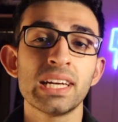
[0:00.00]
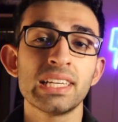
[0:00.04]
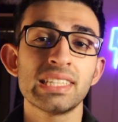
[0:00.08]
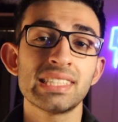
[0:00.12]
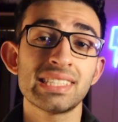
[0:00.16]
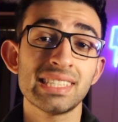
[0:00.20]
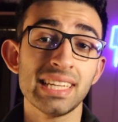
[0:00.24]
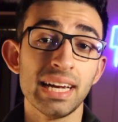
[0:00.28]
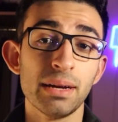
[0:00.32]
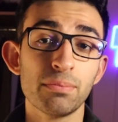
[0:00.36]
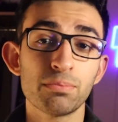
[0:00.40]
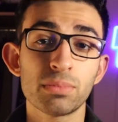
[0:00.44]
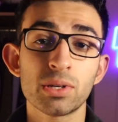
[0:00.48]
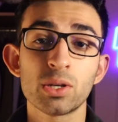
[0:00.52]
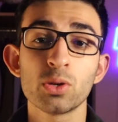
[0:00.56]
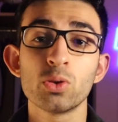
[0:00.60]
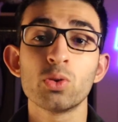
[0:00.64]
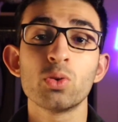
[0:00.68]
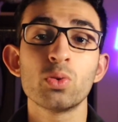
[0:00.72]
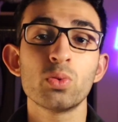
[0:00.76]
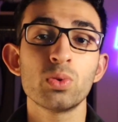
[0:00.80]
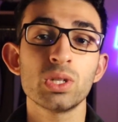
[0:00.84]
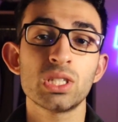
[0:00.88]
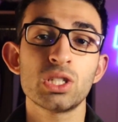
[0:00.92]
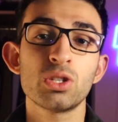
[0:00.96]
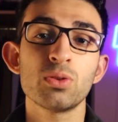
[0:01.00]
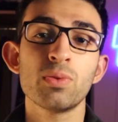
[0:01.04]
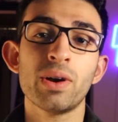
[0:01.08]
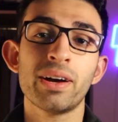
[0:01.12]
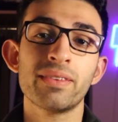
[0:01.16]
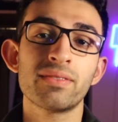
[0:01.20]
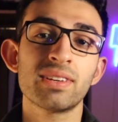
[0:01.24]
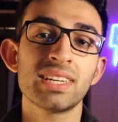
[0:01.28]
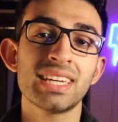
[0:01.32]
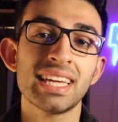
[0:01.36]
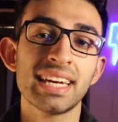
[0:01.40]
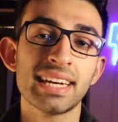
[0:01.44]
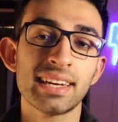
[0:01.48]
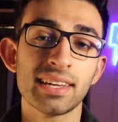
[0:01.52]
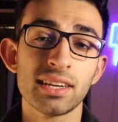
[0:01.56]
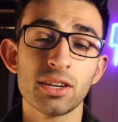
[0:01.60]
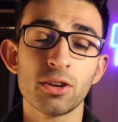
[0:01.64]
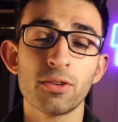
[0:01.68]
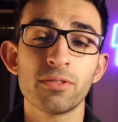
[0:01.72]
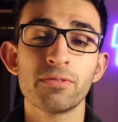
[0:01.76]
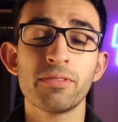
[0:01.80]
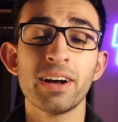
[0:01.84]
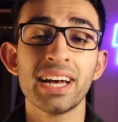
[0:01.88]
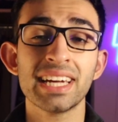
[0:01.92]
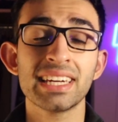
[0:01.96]
Step 2, which you have to take in
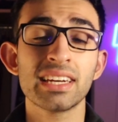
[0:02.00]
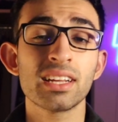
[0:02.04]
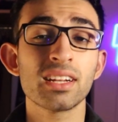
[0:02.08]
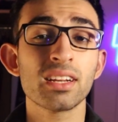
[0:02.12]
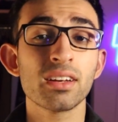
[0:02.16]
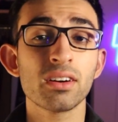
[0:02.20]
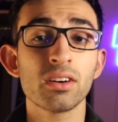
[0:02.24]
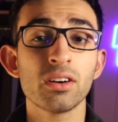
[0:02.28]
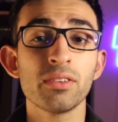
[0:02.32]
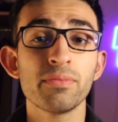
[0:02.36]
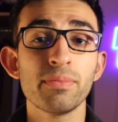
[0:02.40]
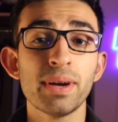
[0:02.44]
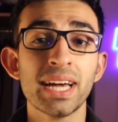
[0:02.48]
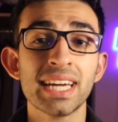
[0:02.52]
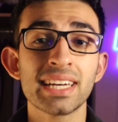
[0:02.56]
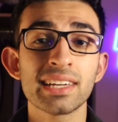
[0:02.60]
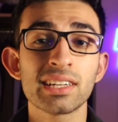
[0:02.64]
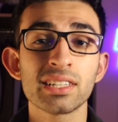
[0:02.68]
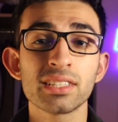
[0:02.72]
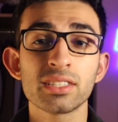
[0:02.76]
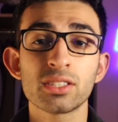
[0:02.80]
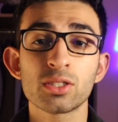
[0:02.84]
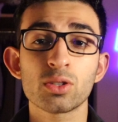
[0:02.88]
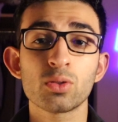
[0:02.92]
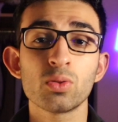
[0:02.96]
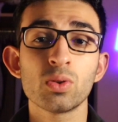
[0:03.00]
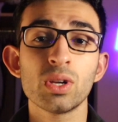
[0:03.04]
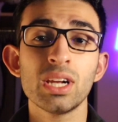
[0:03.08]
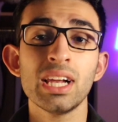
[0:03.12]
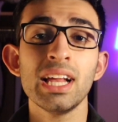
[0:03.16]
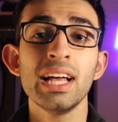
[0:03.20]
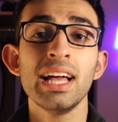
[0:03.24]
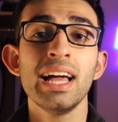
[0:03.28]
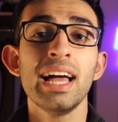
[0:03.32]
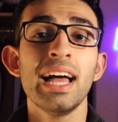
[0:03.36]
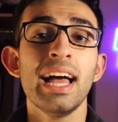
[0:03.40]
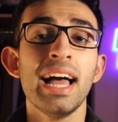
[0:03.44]
your final year of medical school.